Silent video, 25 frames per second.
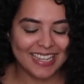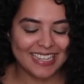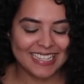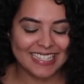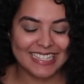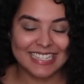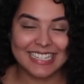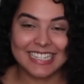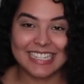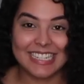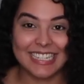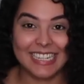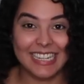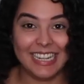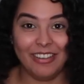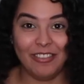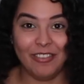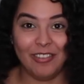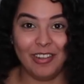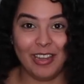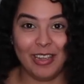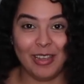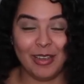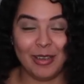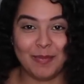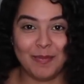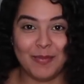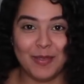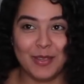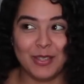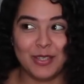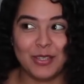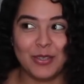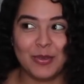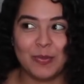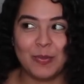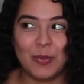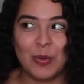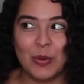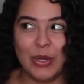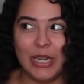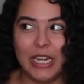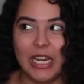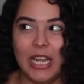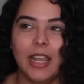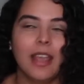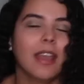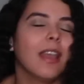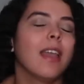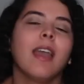since 11 a.m. this
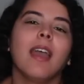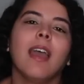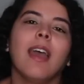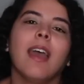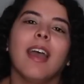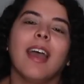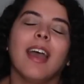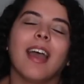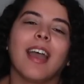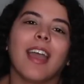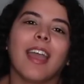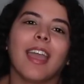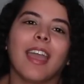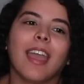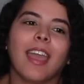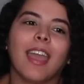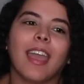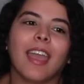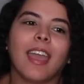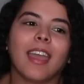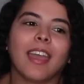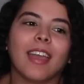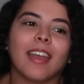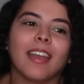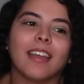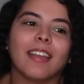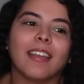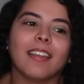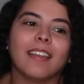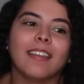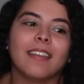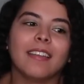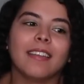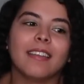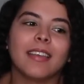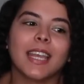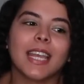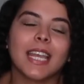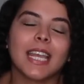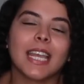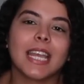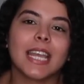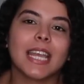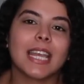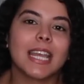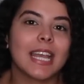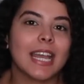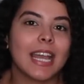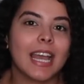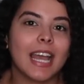morning, and
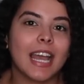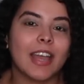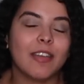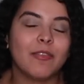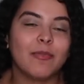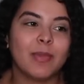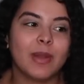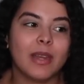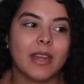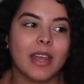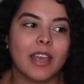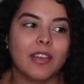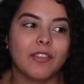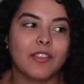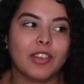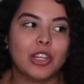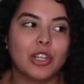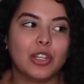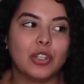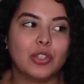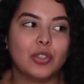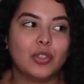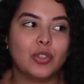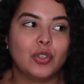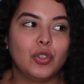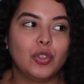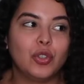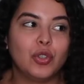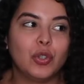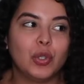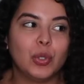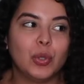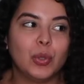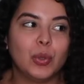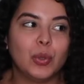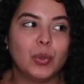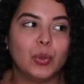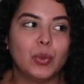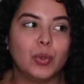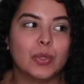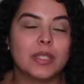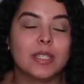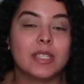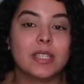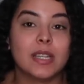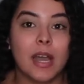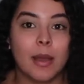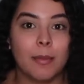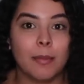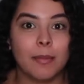I've been having to
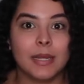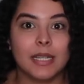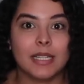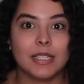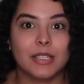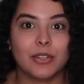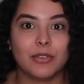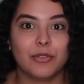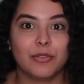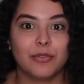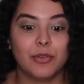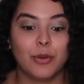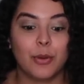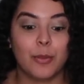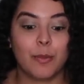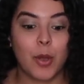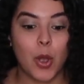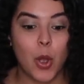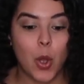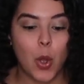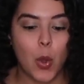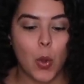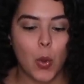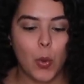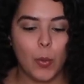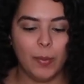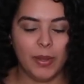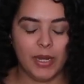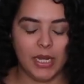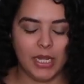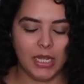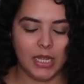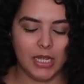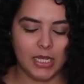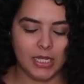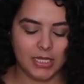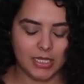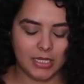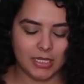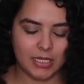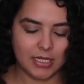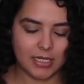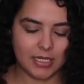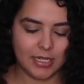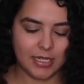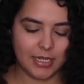stop myself from opening this.